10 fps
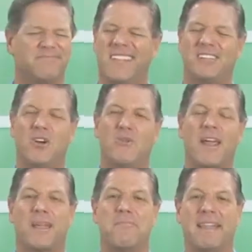I don't
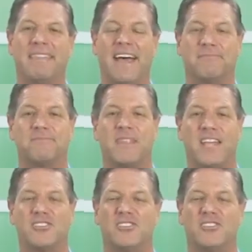recommend that. I used